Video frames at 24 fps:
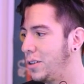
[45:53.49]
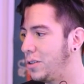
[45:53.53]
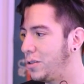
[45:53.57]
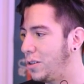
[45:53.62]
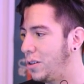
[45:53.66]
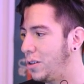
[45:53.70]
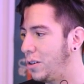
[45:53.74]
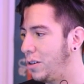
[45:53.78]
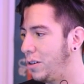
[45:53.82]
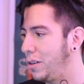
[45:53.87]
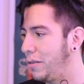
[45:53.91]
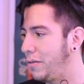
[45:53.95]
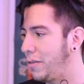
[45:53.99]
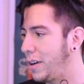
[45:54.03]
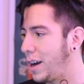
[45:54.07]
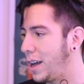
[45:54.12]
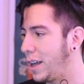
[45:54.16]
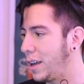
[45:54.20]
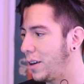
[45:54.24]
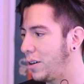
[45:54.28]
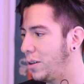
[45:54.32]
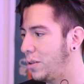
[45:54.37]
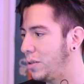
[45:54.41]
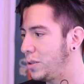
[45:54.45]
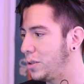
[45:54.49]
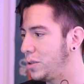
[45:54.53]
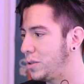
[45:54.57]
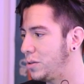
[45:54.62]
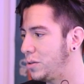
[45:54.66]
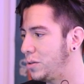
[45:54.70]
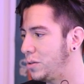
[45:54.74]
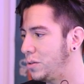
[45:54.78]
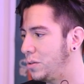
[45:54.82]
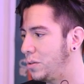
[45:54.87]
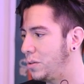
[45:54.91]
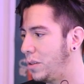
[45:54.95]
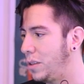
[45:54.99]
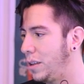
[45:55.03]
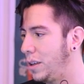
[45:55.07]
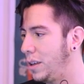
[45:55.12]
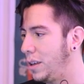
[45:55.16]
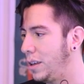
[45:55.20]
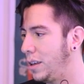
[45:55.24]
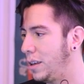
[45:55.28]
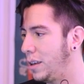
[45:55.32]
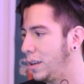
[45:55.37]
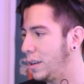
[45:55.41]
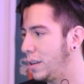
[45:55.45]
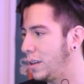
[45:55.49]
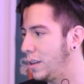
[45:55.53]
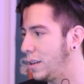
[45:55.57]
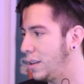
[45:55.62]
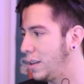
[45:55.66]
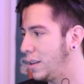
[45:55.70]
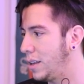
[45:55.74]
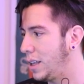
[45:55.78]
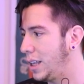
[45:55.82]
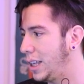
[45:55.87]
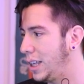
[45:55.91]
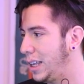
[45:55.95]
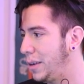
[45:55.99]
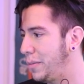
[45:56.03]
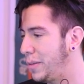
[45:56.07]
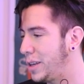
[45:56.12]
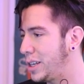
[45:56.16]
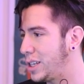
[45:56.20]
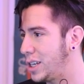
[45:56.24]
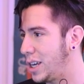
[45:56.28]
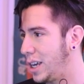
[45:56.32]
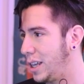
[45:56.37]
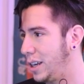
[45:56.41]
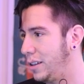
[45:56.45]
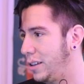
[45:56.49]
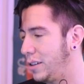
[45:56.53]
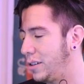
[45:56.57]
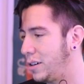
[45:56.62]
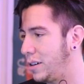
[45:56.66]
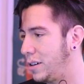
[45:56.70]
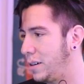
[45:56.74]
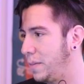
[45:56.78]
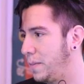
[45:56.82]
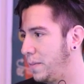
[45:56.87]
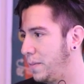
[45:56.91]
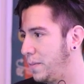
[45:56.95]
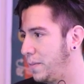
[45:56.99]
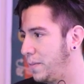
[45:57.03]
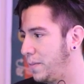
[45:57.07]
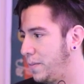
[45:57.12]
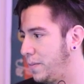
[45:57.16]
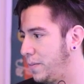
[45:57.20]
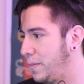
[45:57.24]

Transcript: So if I go to the image editor